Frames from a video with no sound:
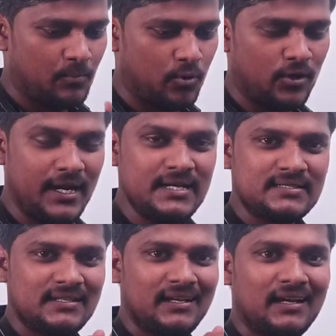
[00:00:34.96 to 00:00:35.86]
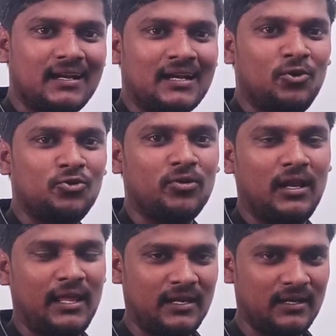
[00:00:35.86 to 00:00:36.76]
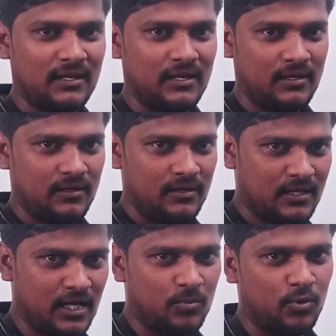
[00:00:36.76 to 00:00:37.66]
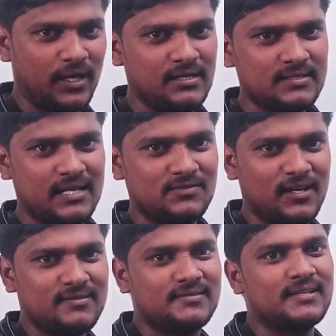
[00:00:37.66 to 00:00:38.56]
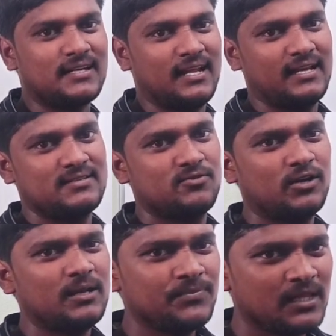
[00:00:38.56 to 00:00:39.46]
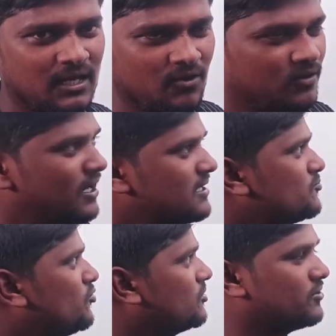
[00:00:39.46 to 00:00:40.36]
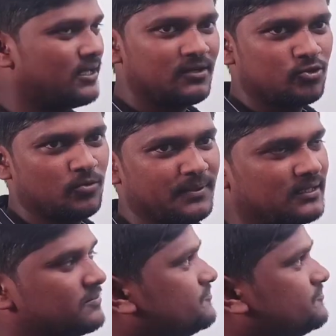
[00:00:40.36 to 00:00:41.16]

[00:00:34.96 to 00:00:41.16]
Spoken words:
boranes, clozo, carboranes as well as zintal ions. Okay, now let's move on to the topic.